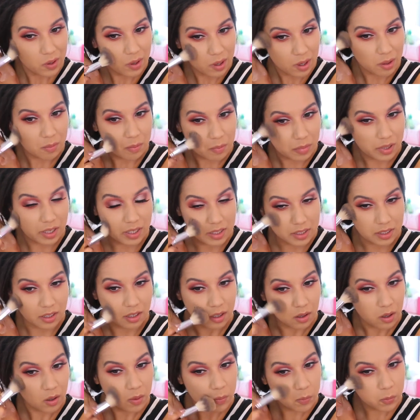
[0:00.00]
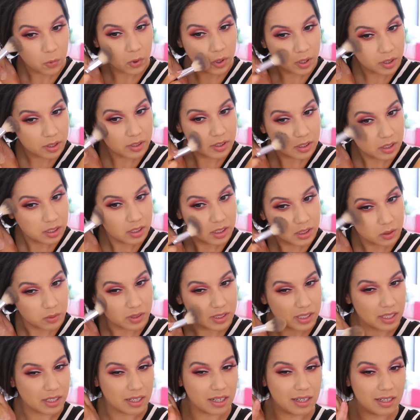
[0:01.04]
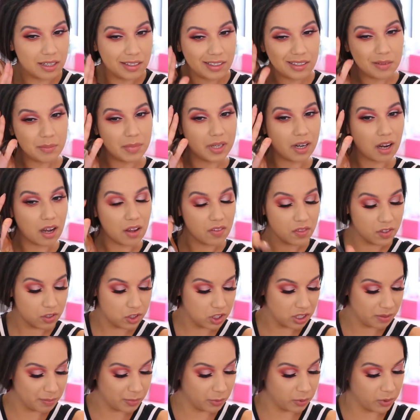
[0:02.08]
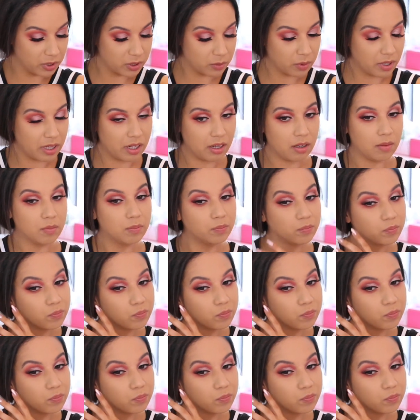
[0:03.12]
and blending it upward, so it's like a little bit on the cheekbone as well.